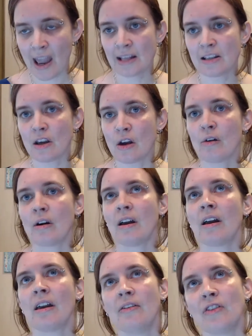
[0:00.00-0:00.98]
And so
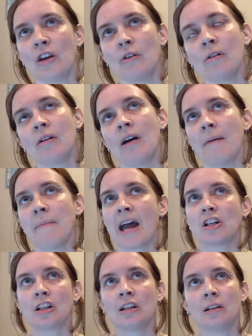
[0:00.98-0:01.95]
if you
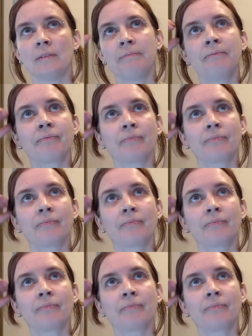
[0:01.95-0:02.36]
imagine